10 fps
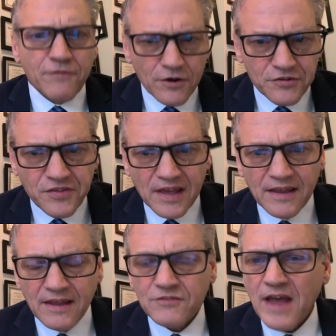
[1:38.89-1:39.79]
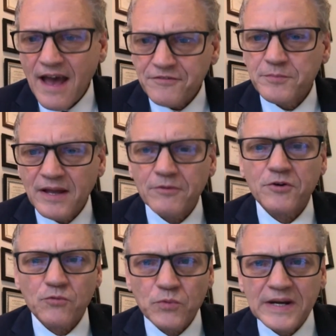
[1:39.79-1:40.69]
First thing is you have to be
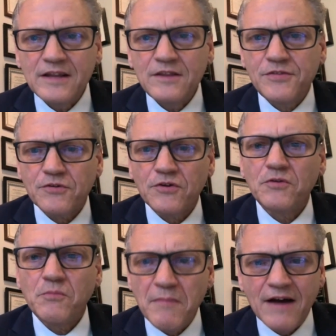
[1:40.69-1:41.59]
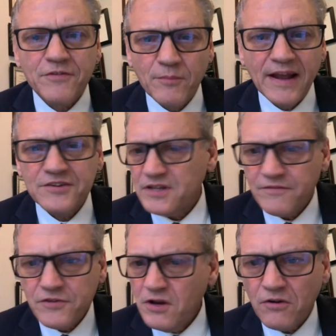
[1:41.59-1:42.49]
able to read through
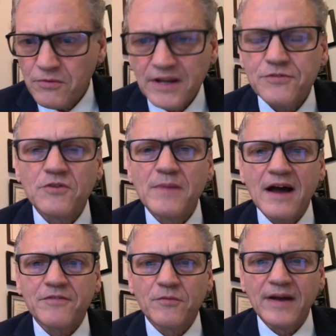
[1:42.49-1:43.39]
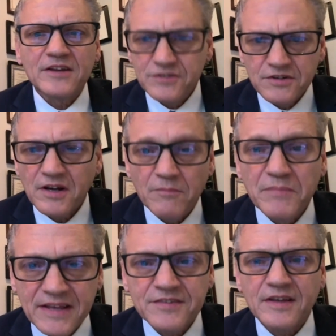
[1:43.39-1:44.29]
malformation. If you don't read through malformation, you're going
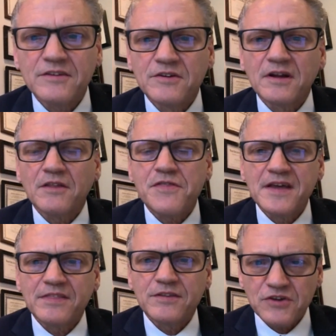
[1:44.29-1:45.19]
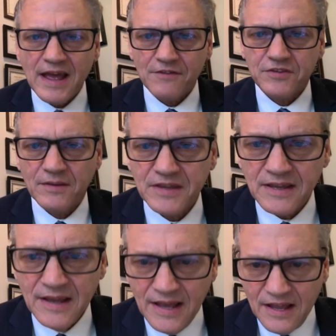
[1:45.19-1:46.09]
to miss it. You're going to think that you have
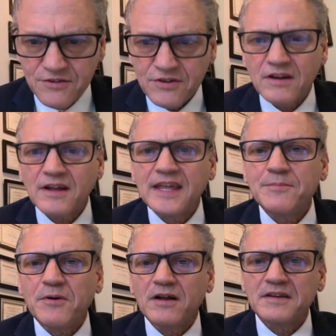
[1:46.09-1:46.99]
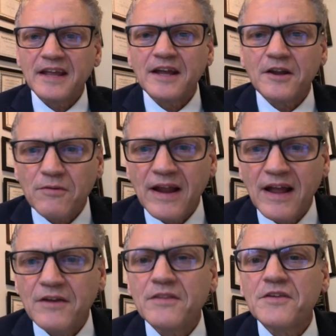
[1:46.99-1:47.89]
something, and you're going to keep on dinging
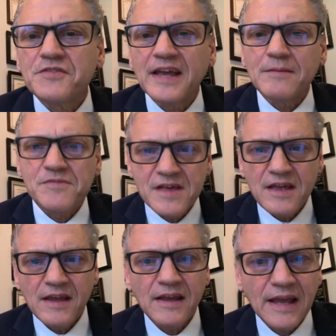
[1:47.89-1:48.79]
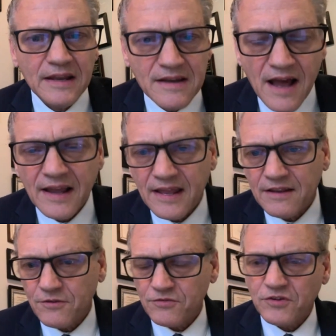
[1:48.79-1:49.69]
around on the same thing and not
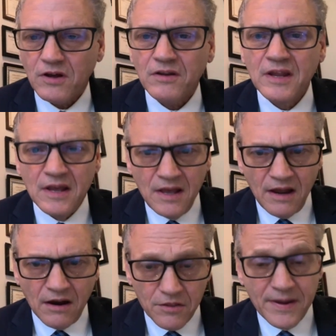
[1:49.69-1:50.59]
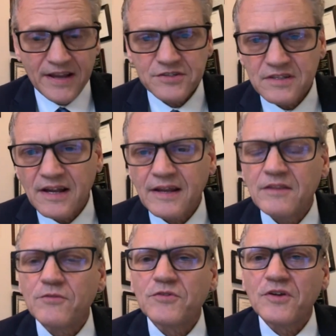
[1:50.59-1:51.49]
getting the result, or the patient's not
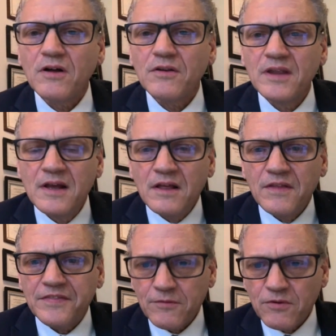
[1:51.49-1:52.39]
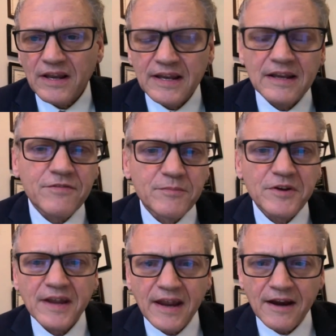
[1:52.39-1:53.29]
getting the result that they really need
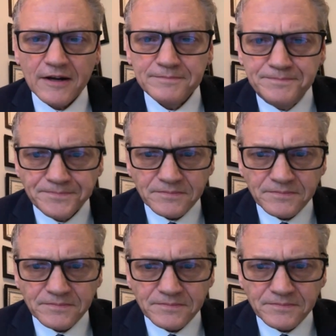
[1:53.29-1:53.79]
from your care.